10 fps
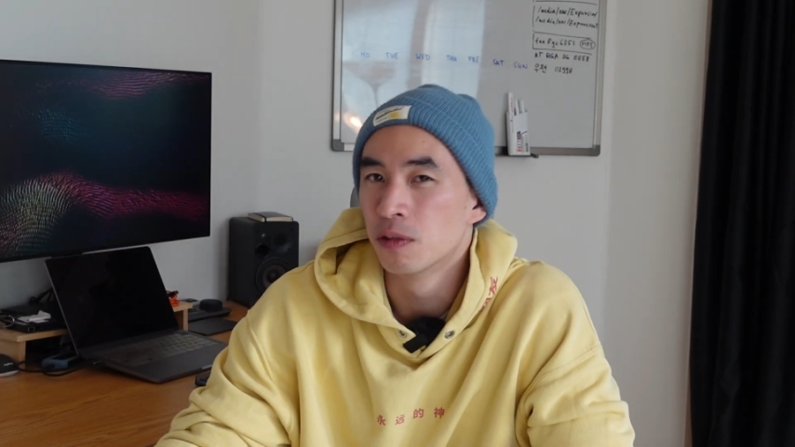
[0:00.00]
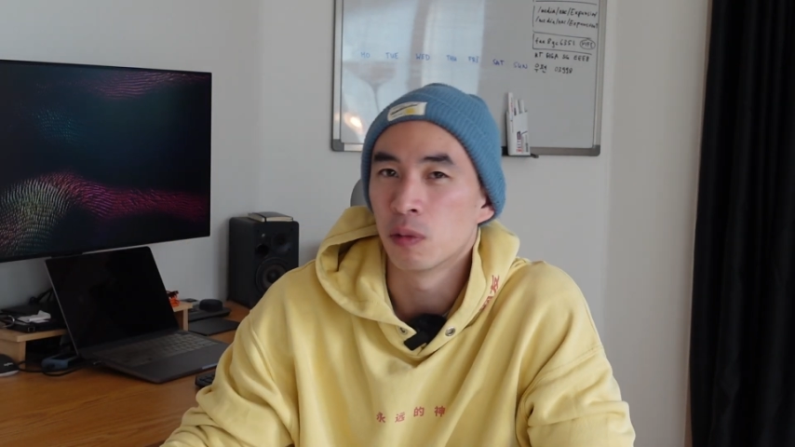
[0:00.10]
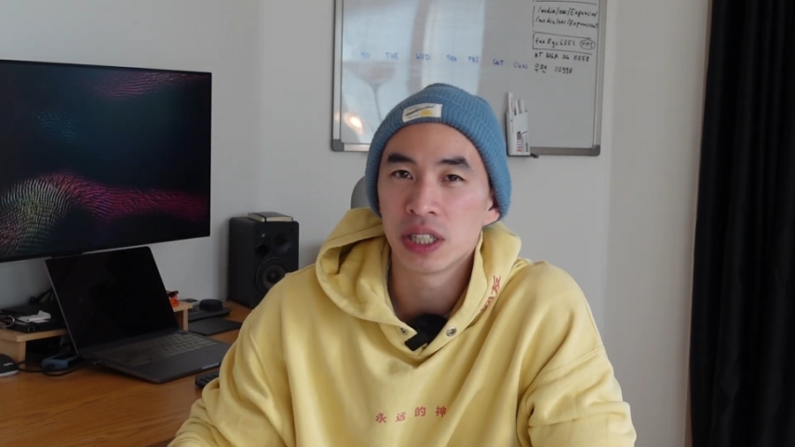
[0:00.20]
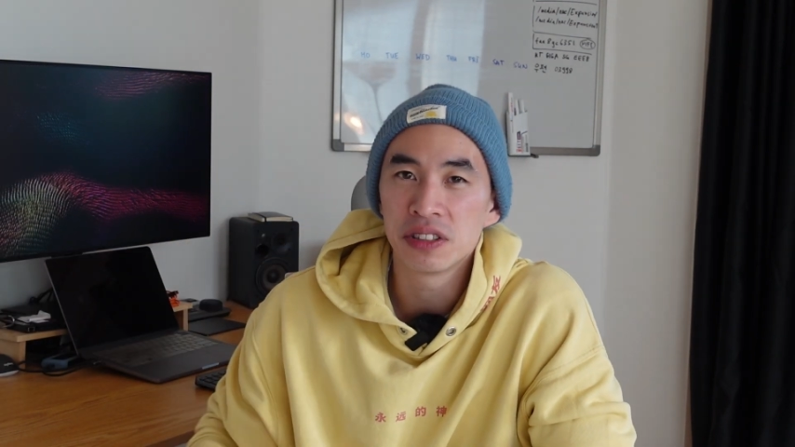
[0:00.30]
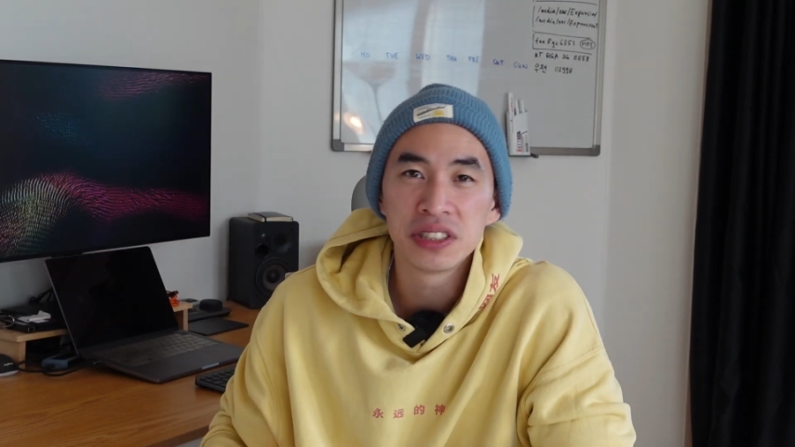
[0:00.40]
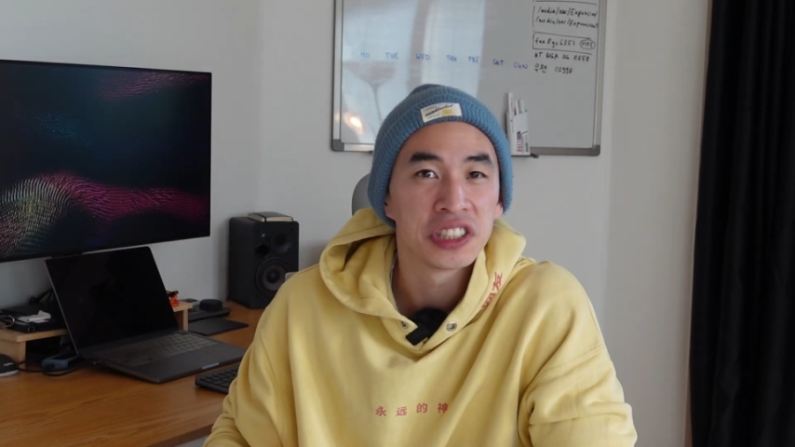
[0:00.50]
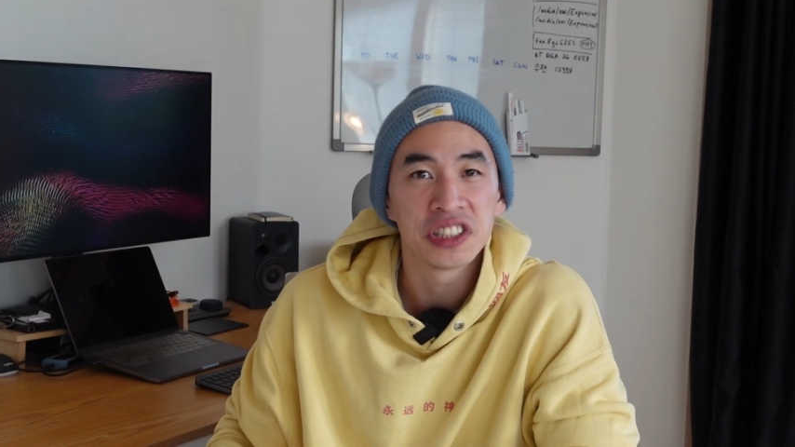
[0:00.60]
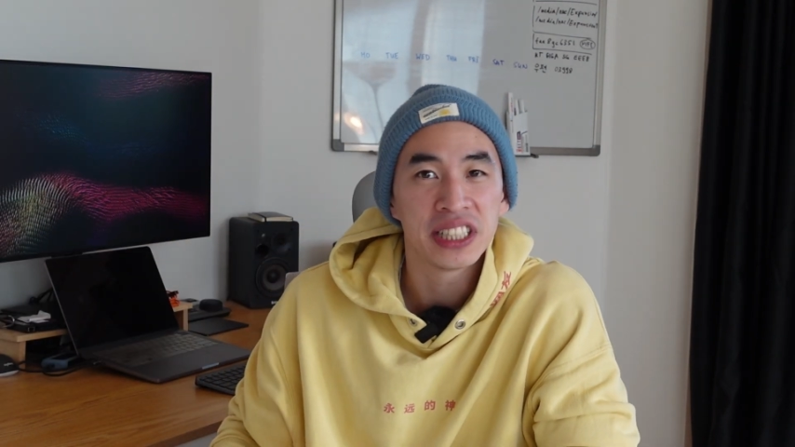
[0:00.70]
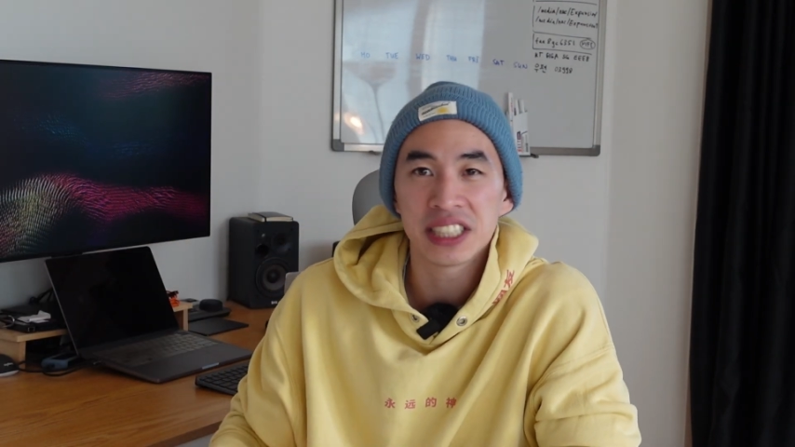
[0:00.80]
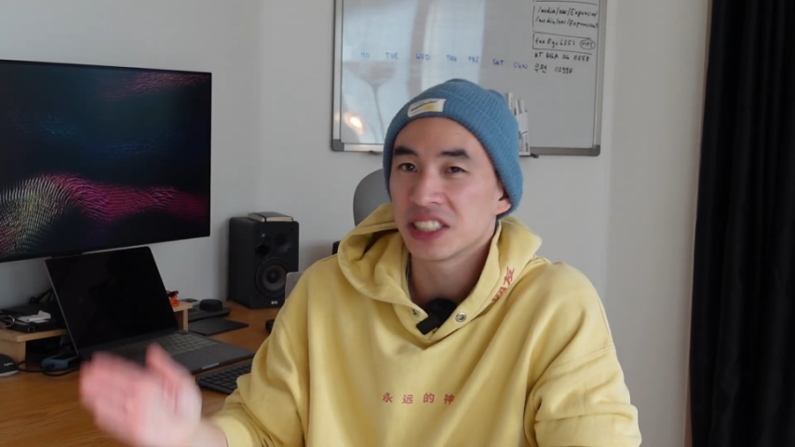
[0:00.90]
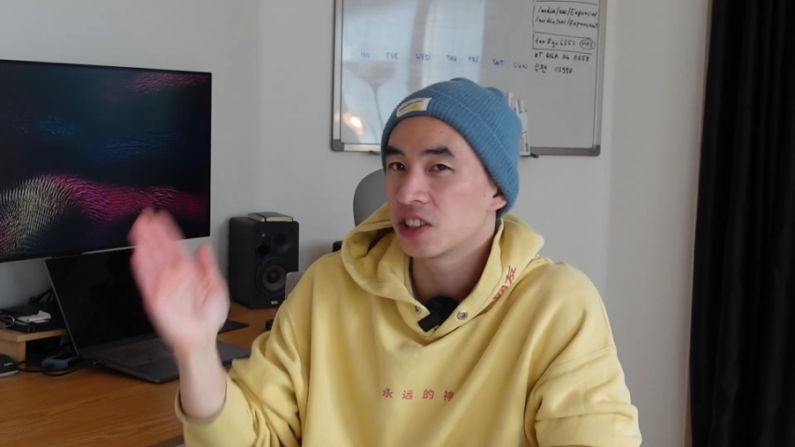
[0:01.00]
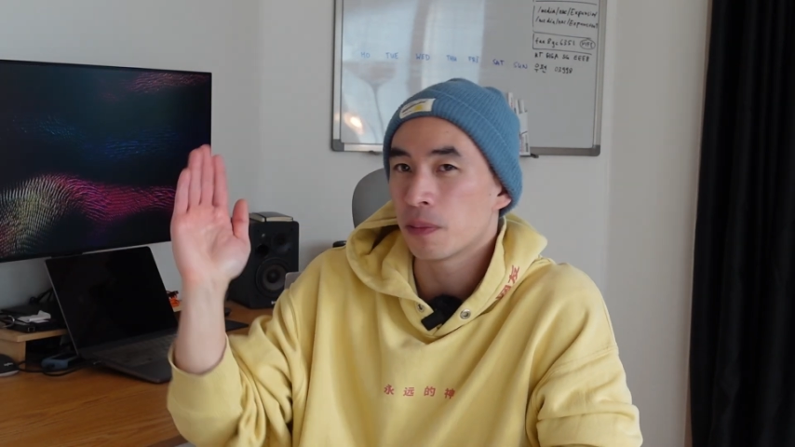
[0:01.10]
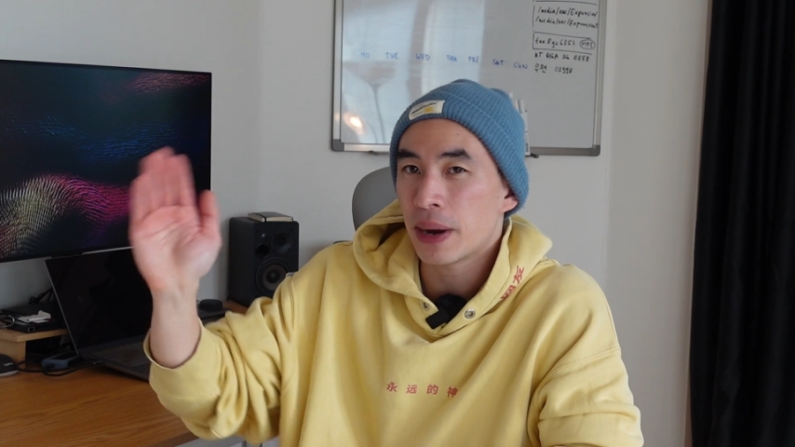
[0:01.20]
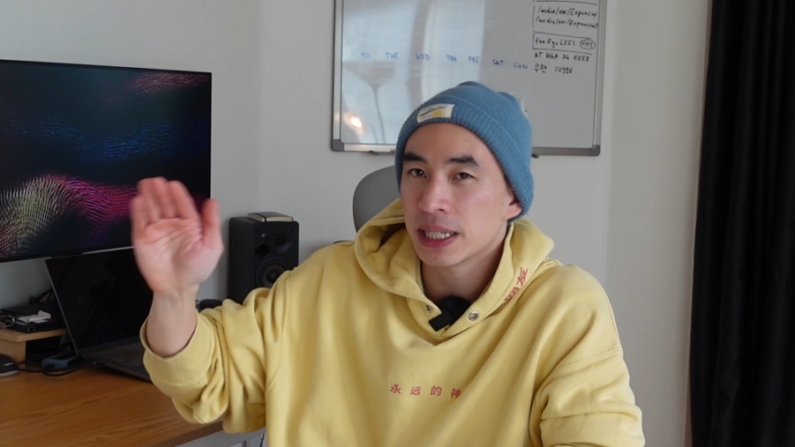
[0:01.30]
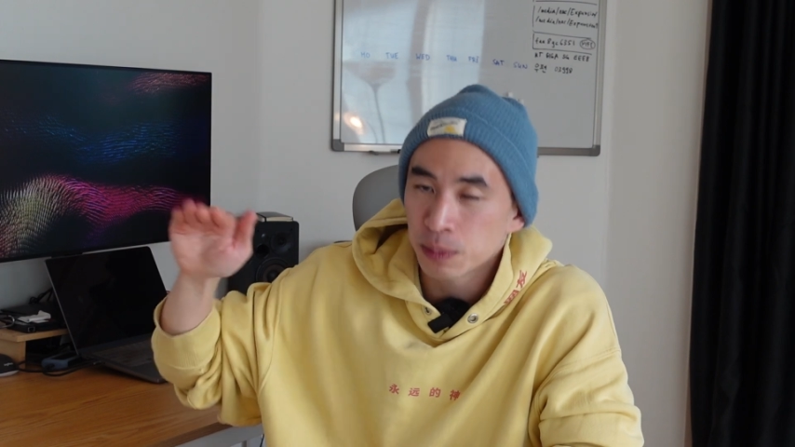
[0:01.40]
What you just need is your
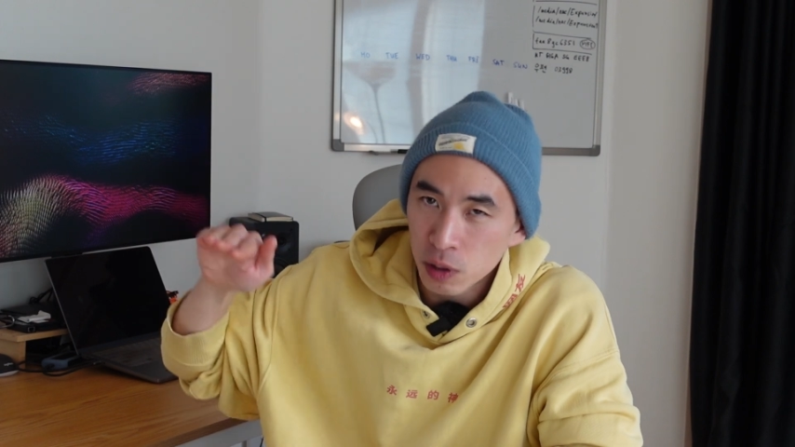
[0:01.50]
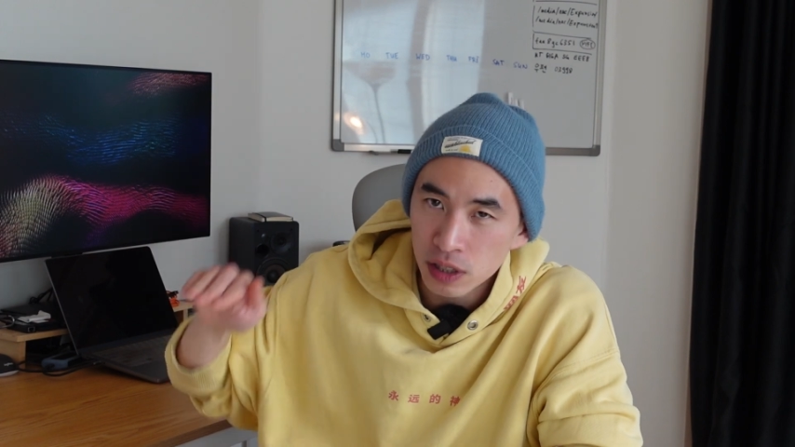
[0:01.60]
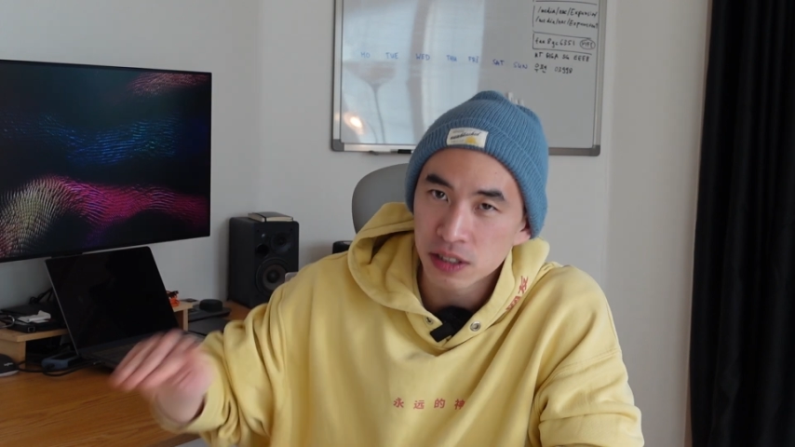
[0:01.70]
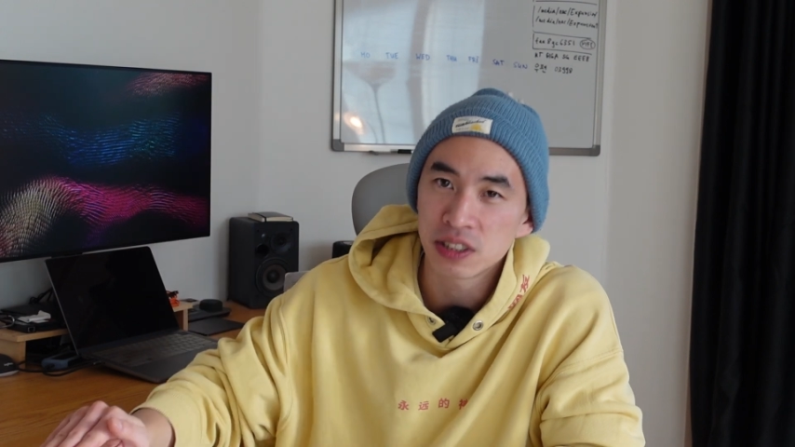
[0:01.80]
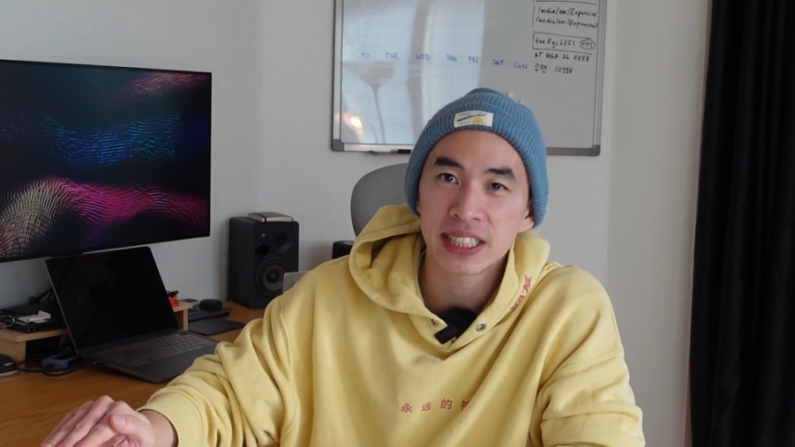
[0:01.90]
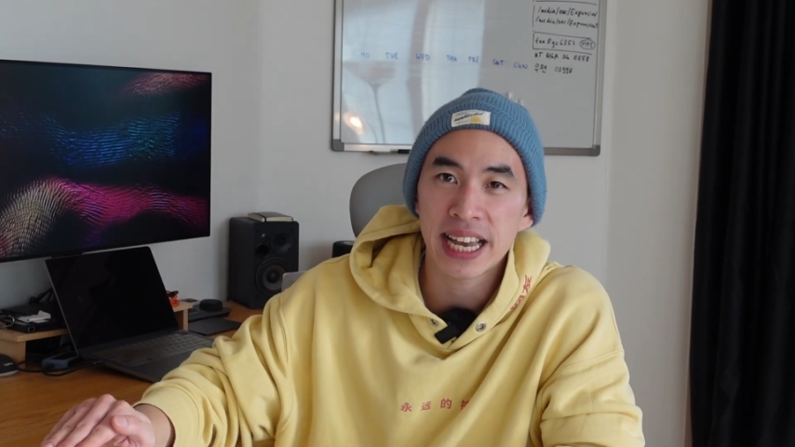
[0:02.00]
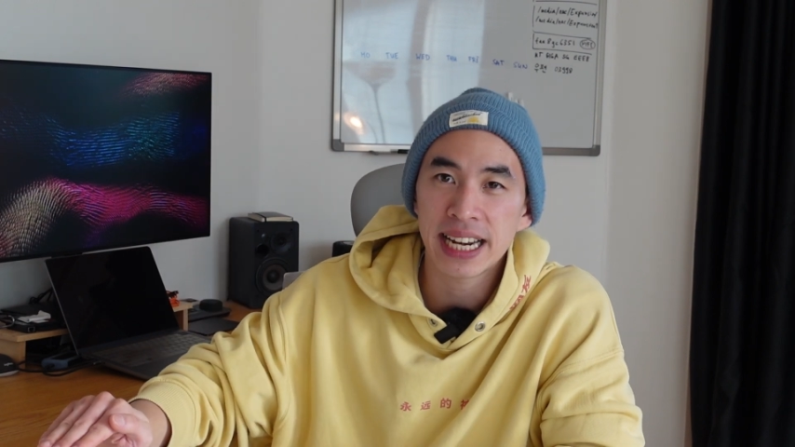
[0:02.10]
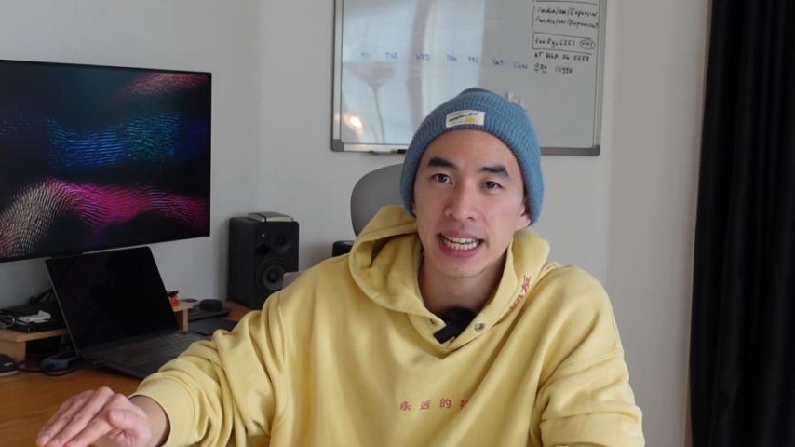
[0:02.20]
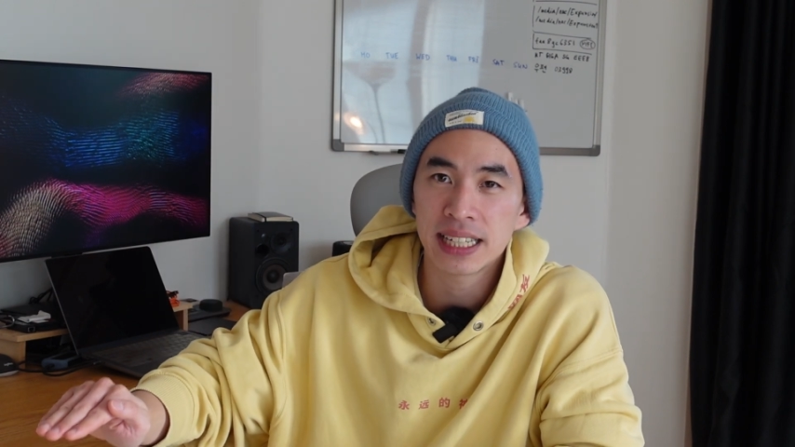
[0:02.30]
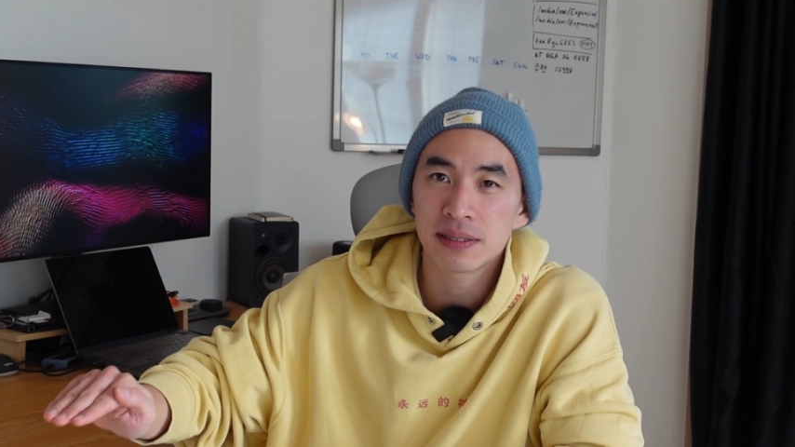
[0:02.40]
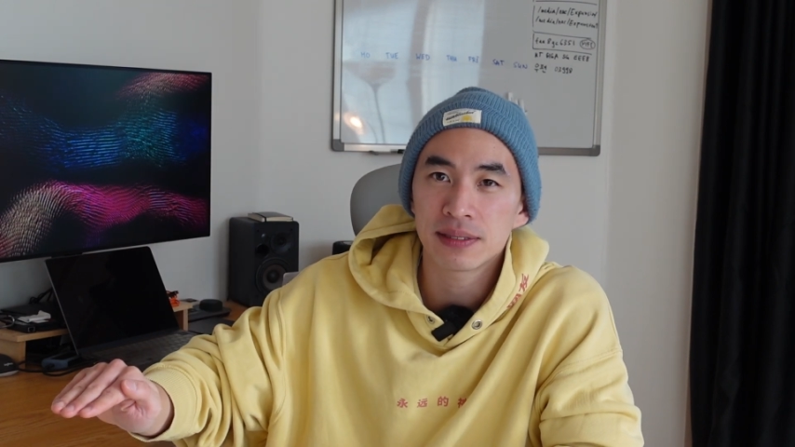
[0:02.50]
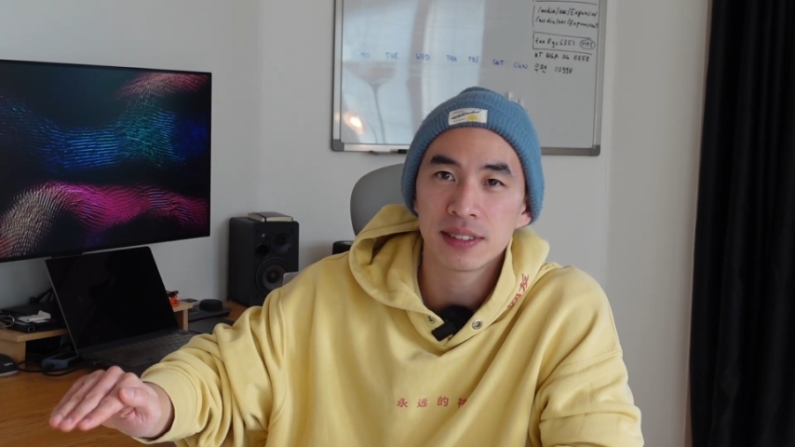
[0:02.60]
passport, you scan it,